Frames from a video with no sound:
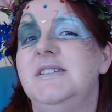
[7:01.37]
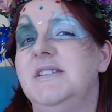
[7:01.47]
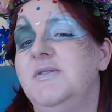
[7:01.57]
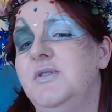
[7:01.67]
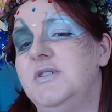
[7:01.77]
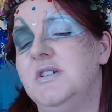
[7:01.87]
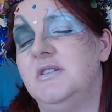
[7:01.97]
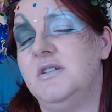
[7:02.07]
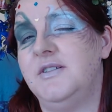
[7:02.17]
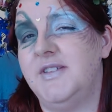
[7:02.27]
in the
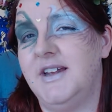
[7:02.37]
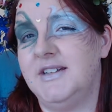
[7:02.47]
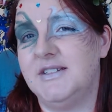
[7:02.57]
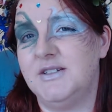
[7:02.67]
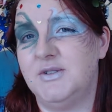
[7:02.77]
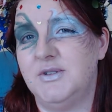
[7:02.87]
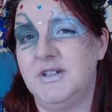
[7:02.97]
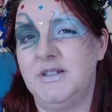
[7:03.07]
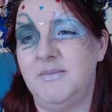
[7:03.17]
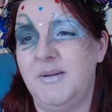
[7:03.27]
future off that little
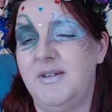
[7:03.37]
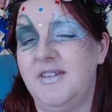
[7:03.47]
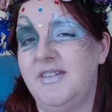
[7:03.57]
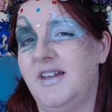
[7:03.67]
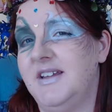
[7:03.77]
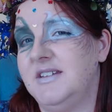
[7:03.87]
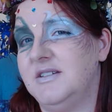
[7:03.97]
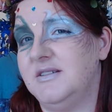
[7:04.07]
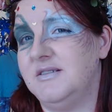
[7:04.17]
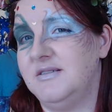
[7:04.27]
story and maybe sell it
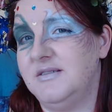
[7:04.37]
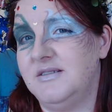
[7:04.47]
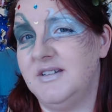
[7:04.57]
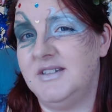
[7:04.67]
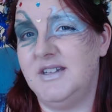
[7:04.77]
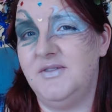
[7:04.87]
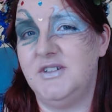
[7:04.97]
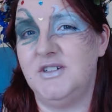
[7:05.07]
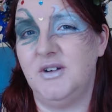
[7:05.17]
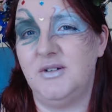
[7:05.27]
to a TV
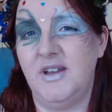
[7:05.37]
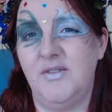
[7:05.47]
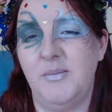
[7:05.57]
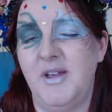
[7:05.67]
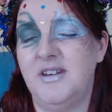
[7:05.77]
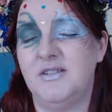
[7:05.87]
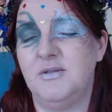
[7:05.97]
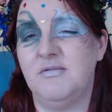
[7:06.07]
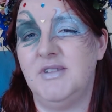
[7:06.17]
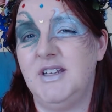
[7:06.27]
show and have it made into
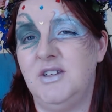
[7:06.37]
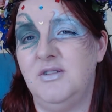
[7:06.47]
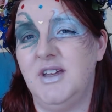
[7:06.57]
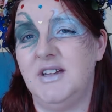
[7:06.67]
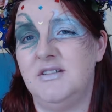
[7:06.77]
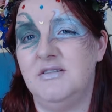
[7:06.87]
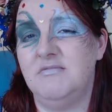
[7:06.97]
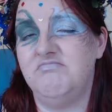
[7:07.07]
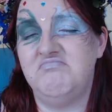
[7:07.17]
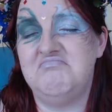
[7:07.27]
a really cute cartoon.
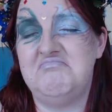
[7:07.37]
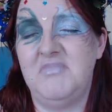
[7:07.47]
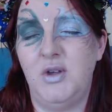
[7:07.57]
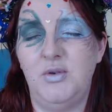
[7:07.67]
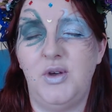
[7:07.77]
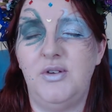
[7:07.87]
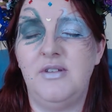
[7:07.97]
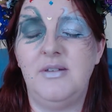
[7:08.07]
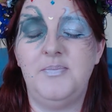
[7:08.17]
Who knows?